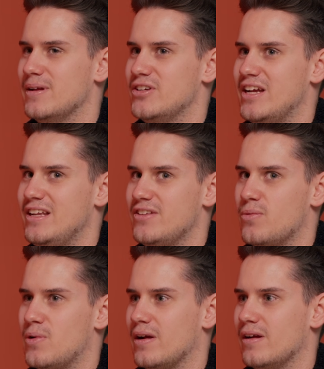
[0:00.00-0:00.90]
But she's the
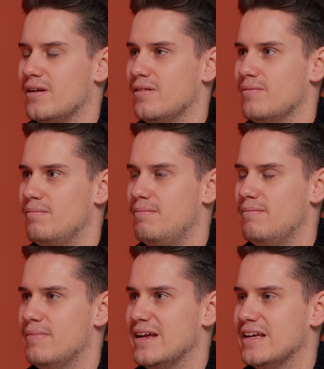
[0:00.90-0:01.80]
one
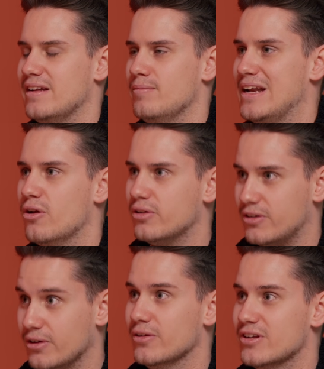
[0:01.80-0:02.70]
making me
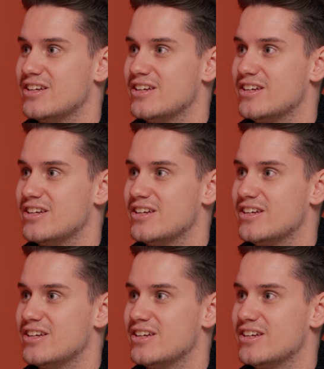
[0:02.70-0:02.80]
look good.